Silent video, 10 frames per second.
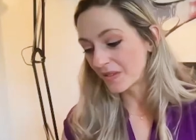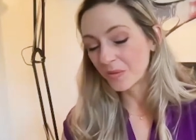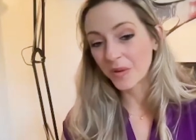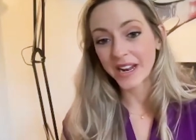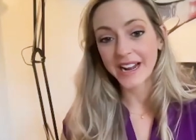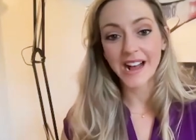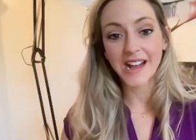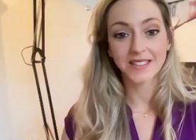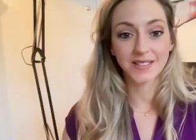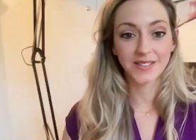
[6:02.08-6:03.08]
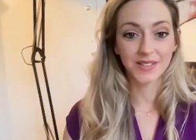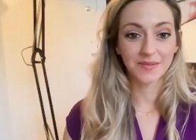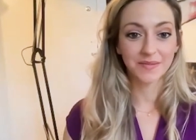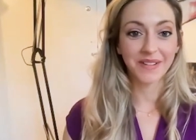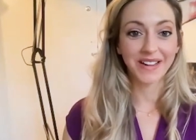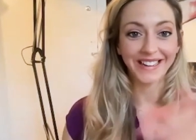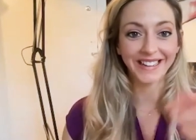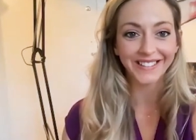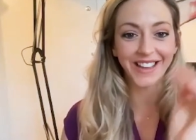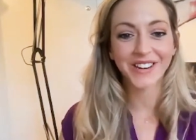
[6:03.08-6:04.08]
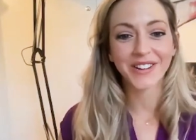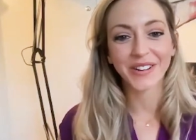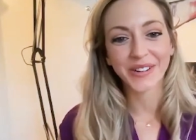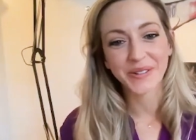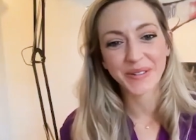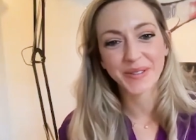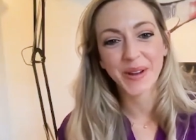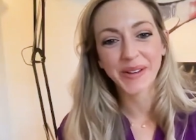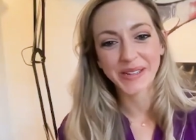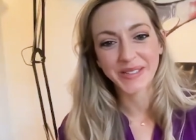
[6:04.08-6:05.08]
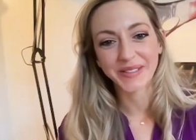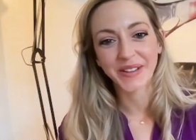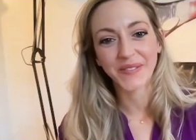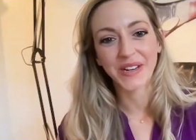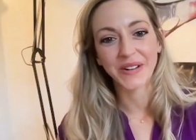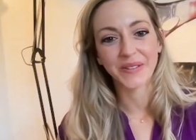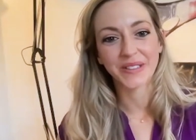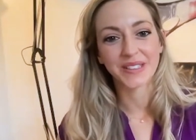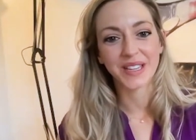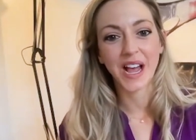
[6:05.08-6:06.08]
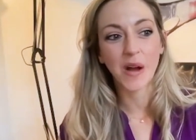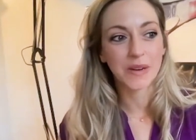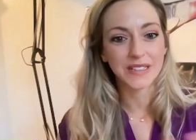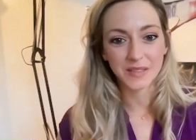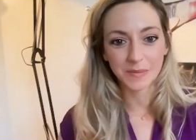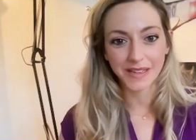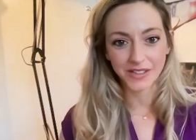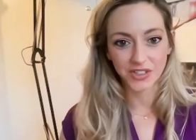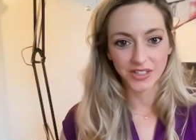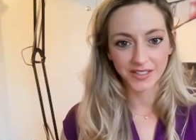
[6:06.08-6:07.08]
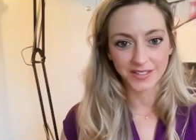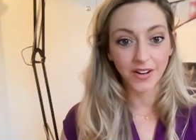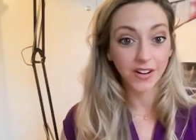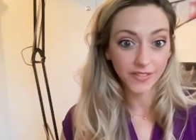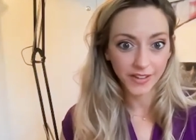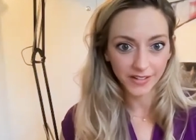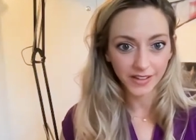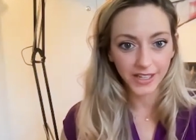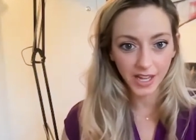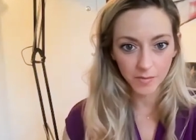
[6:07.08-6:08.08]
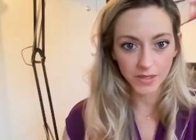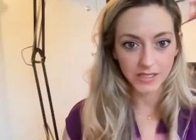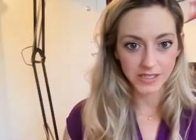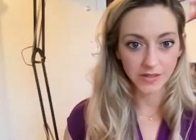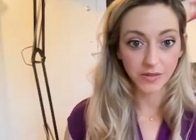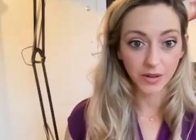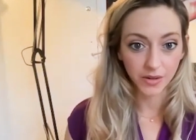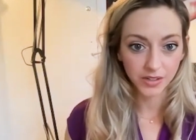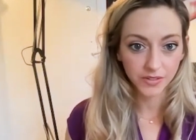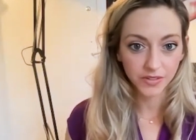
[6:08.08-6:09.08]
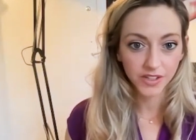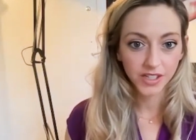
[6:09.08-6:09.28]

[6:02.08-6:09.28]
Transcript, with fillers: what I asked my editor who I was talking to in that video was how many dimensions are there? Like how many do you know of?